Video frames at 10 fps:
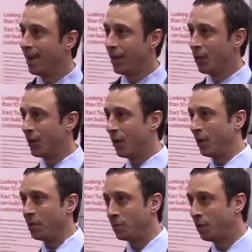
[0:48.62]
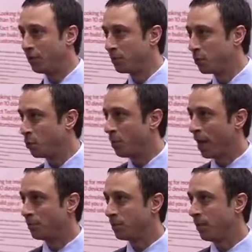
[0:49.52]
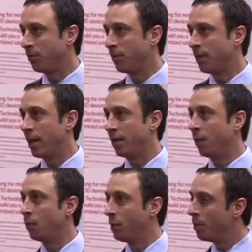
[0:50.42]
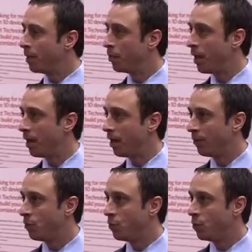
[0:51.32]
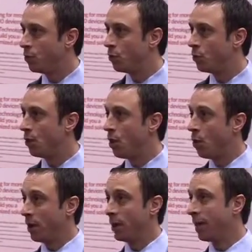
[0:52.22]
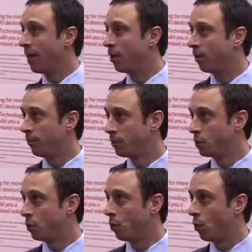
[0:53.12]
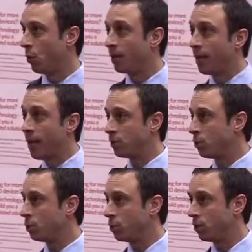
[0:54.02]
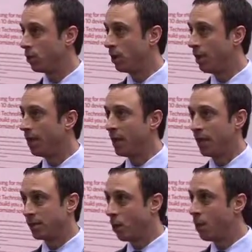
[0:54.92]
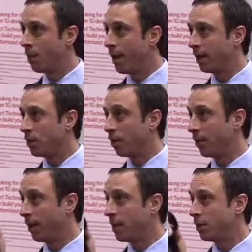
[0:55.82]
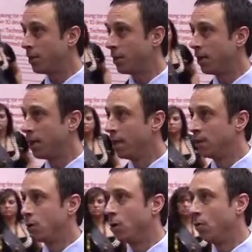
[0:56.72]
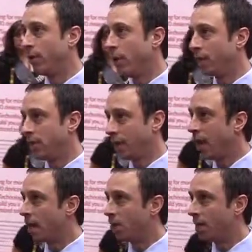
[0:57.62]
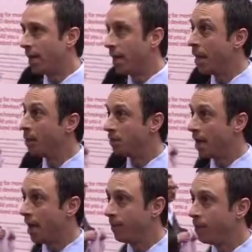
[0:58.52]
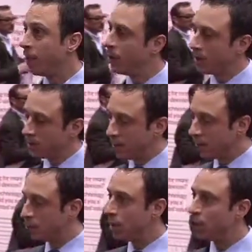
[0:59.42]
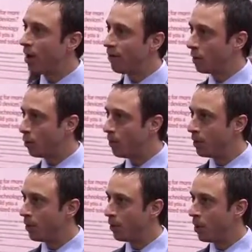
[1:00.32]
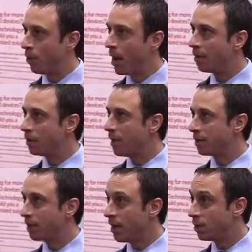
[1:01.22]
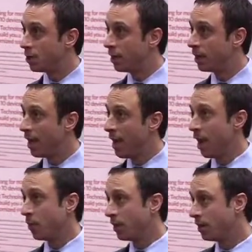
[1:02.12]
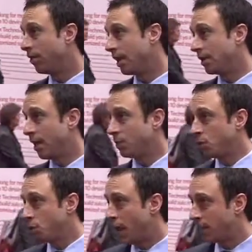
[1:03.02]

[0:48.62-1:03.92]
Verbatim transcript: You know, kid comes home from school by himself every day. Well, wouldn't it be great if you knew when they got home from school or when they got to school as an automatic notification? So we've got technology that enables that. You can set a geographic perimeter around a destination, and when the device enters or